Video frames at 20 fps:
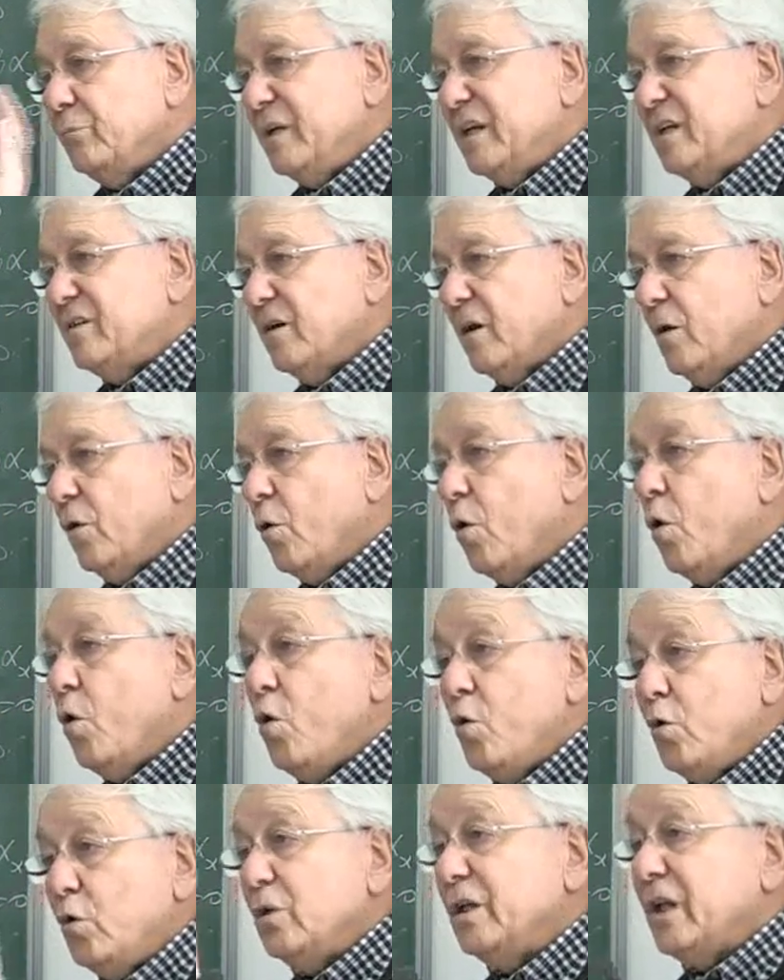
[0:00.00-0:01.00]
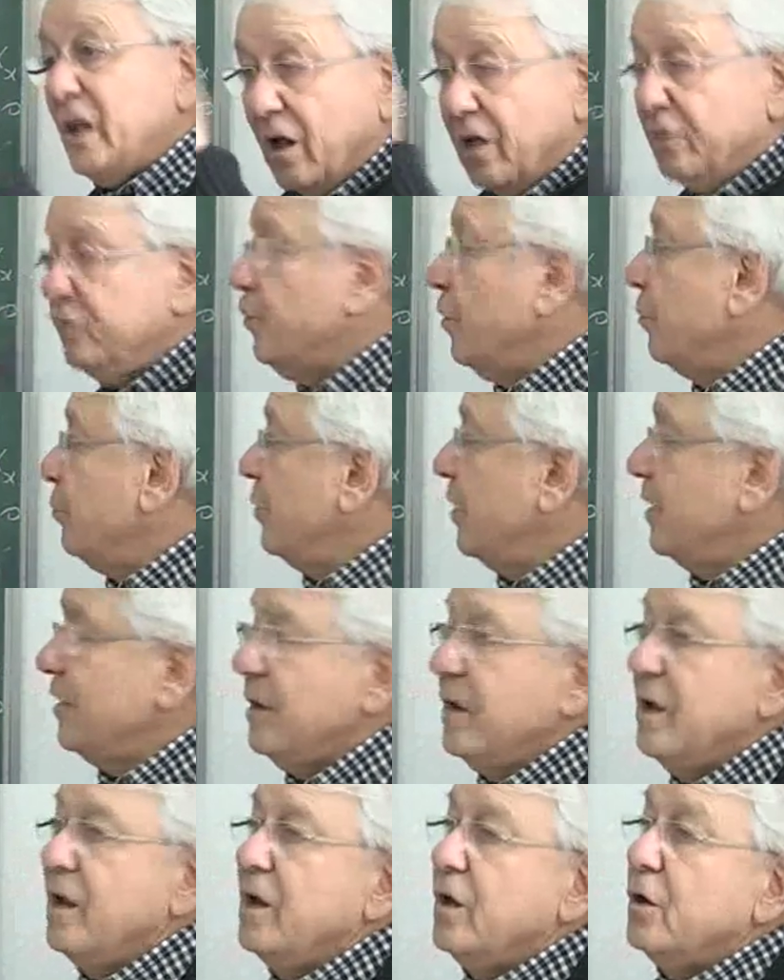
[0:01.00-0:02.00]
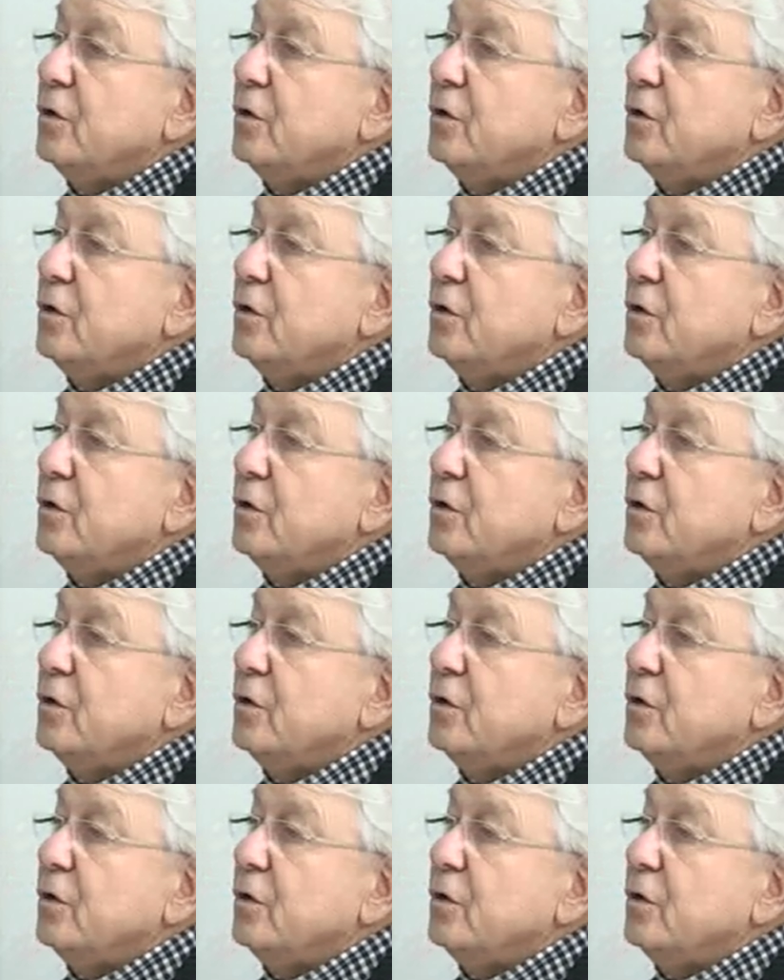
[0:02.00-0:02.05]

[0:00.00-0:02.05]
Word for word: beta, all the algebra,